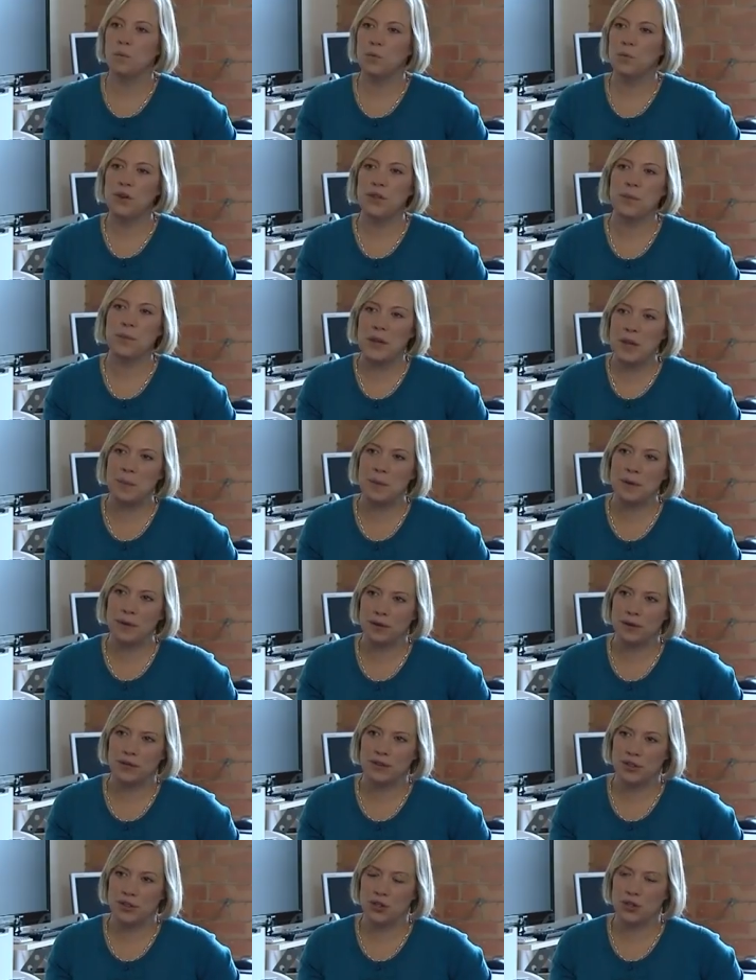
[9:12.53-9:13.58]
with people
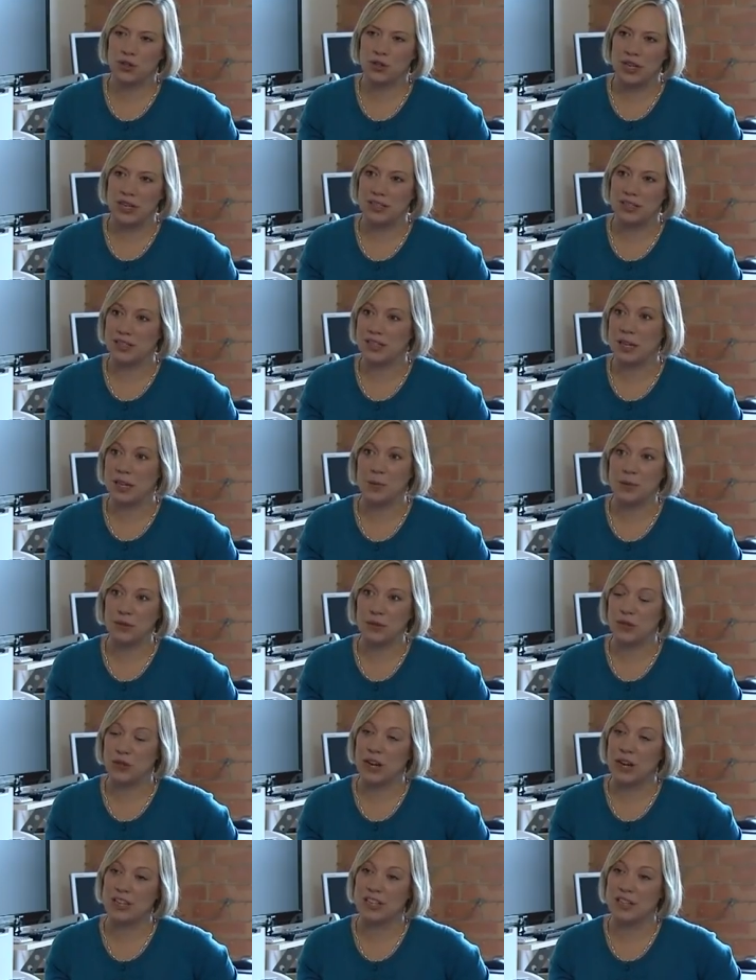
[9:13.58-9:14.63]
on the streets
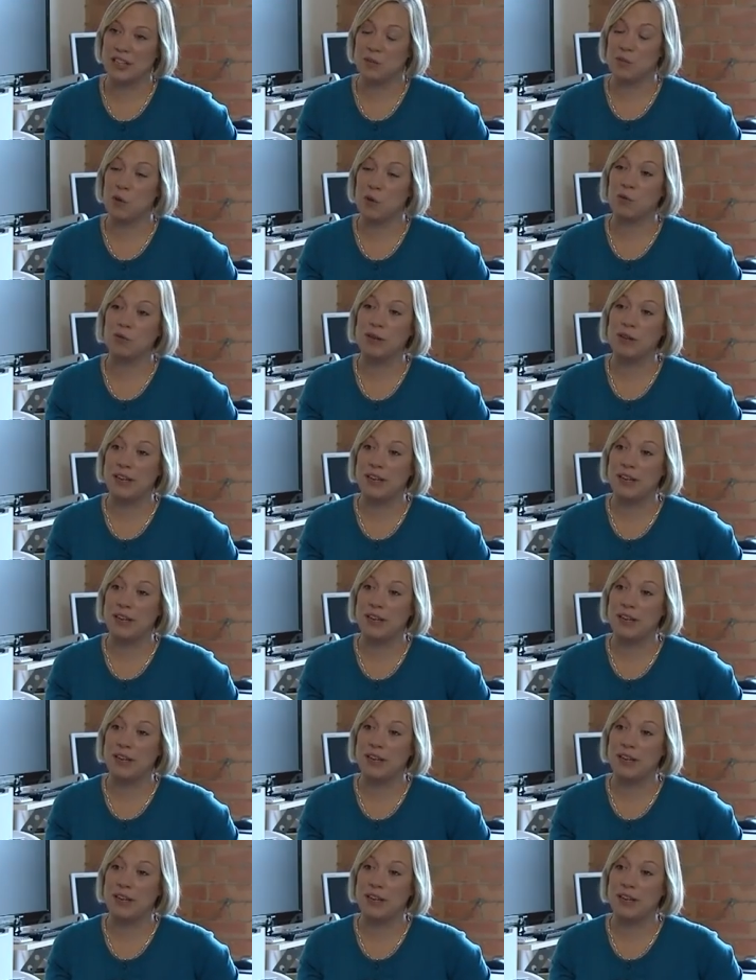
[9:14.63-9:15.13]
demonstrating in what